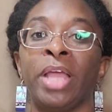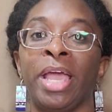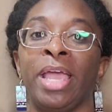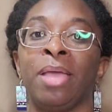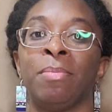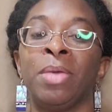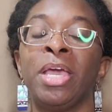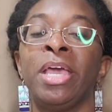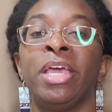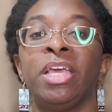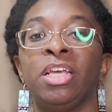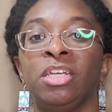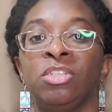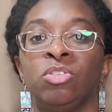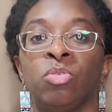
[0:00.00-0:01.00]
name,
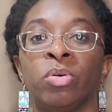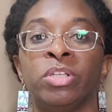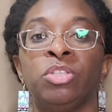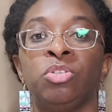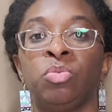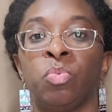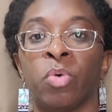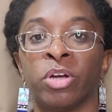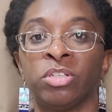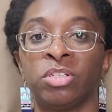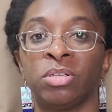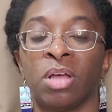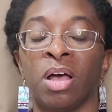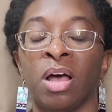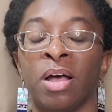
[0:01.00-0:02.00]
he's going to
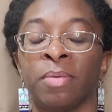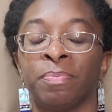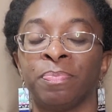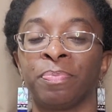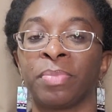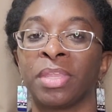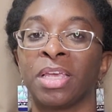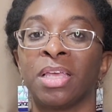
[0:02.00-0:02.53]
worship, um,